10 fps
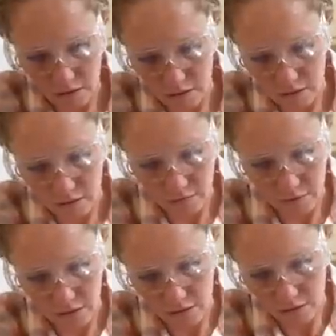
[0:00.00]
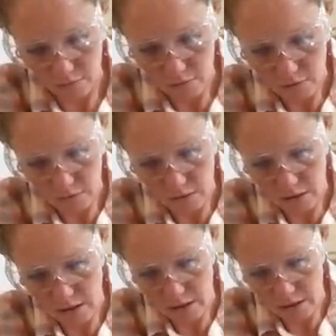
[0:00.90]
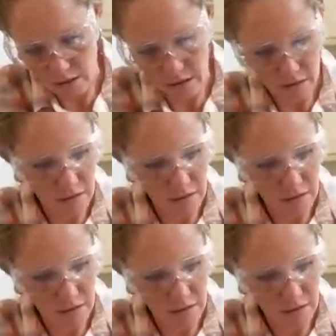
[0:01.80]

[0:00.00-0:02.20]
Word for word: Okay, here we got our rose clay.